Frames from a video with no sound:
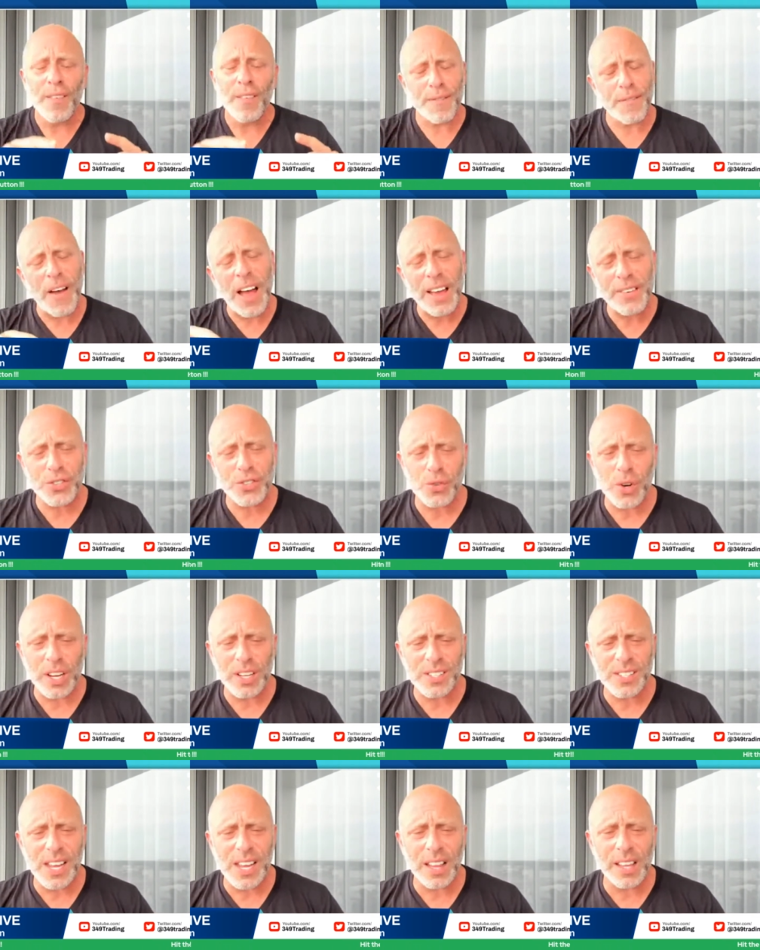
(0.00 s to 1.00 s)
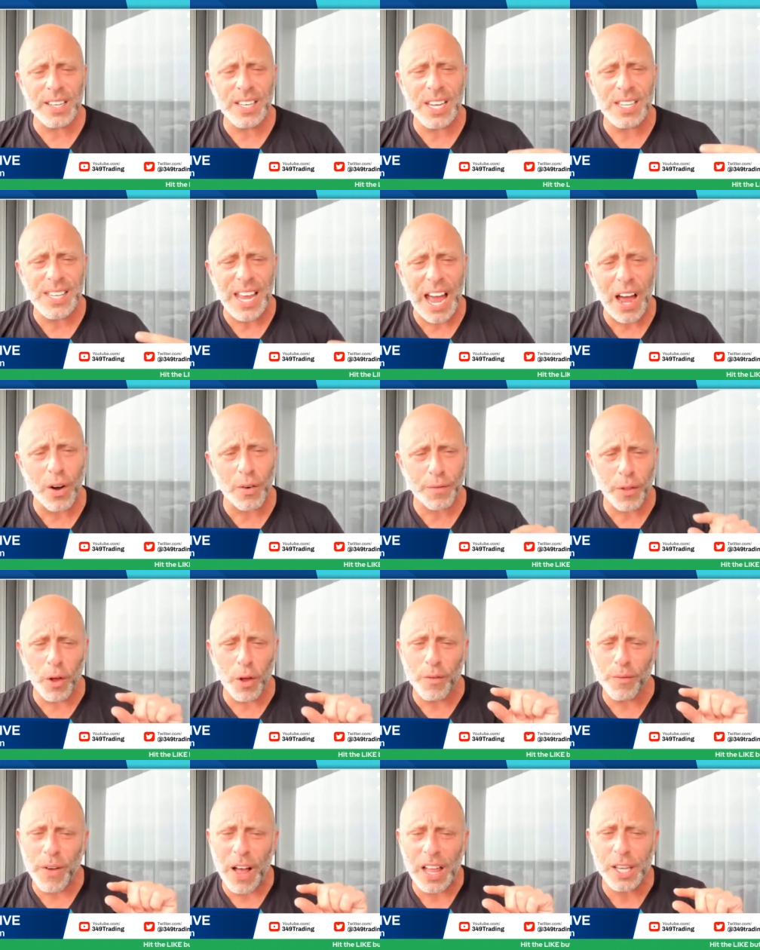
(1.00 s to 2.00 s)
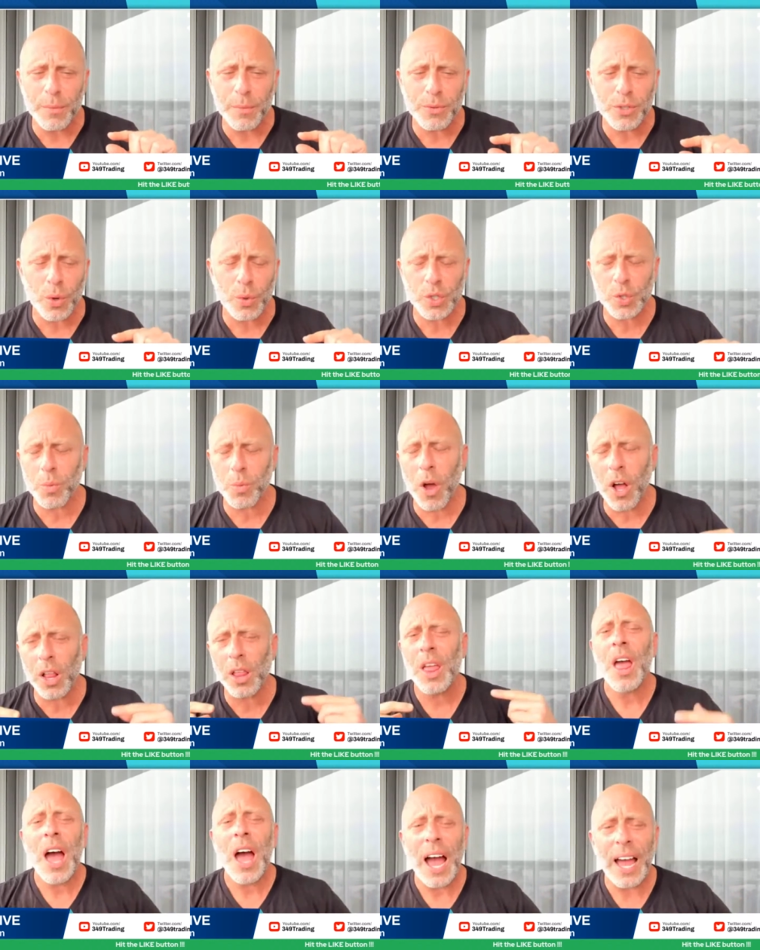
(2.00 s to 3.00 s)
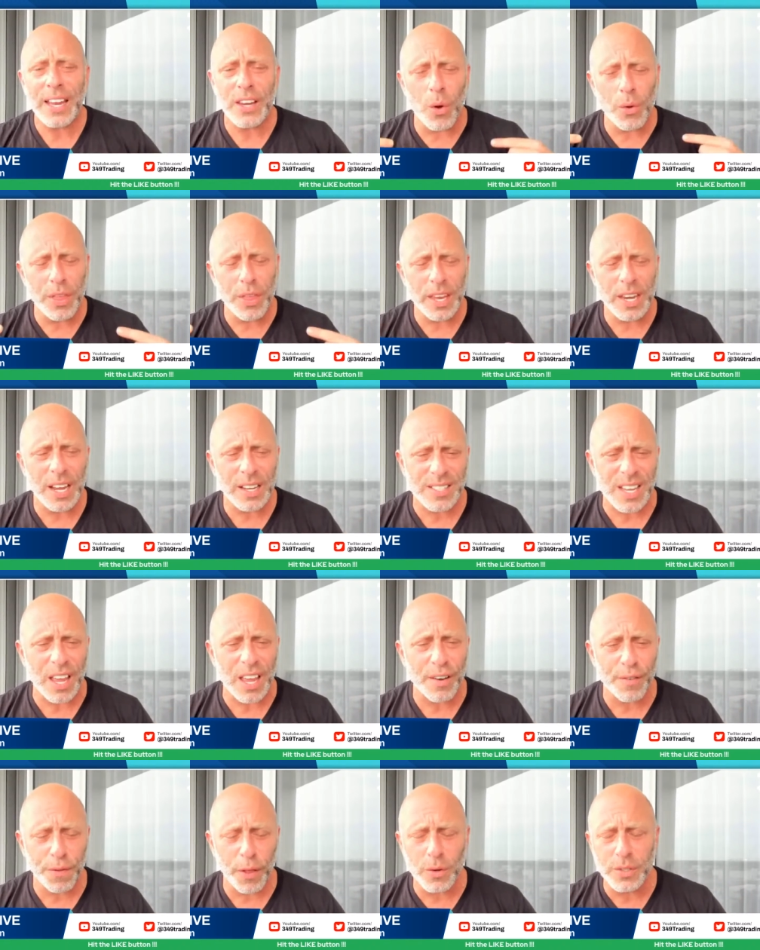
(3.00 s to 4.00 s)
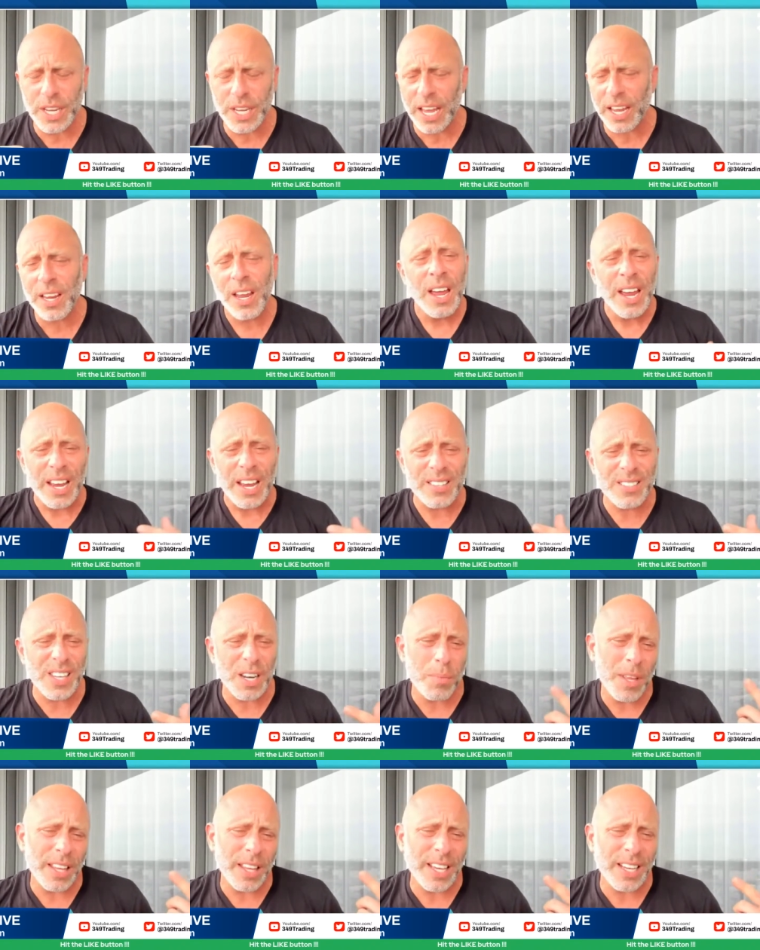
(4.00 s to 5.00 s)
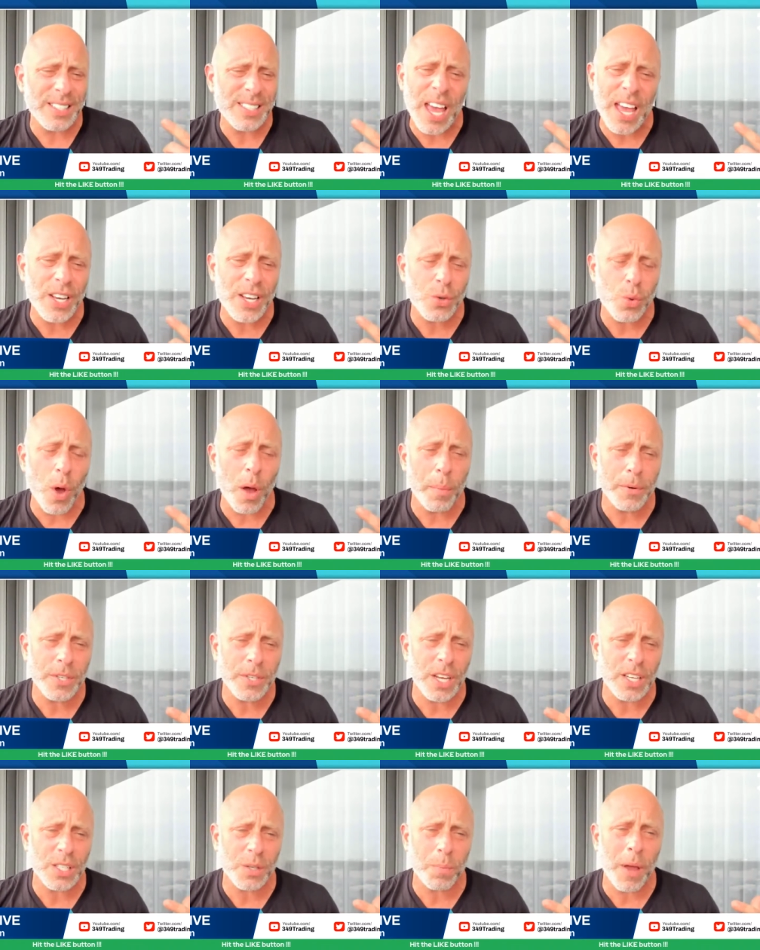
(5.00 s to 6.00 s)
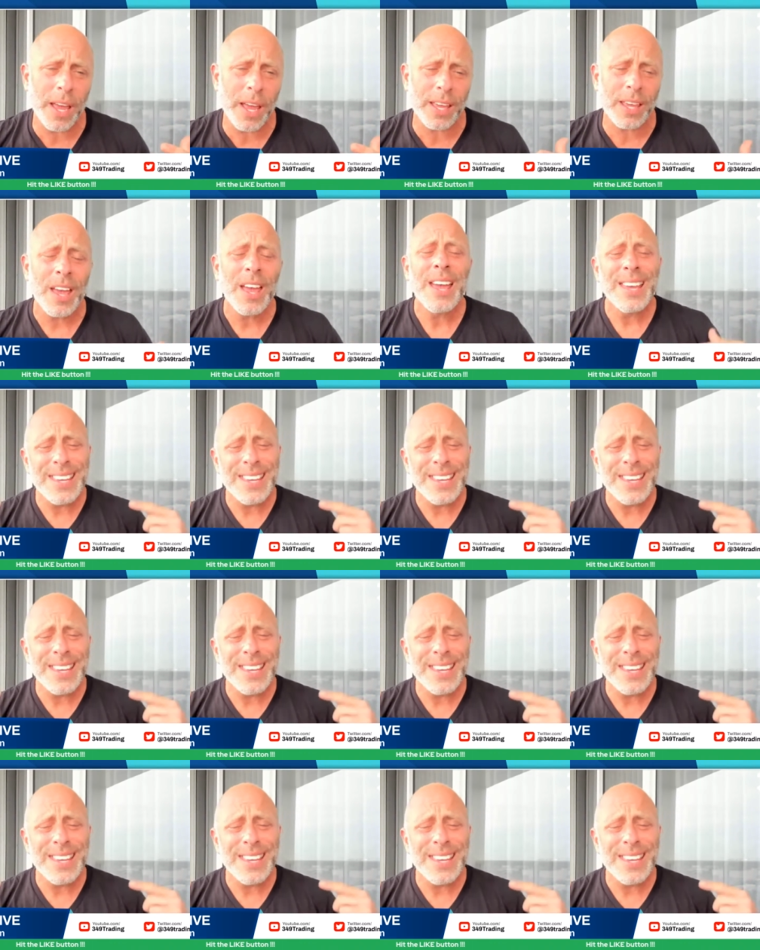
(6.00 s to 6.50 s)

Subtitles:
5 straight selling days, outflow volume so small, I know the next inflow day is going to be like a 10, 12% spike.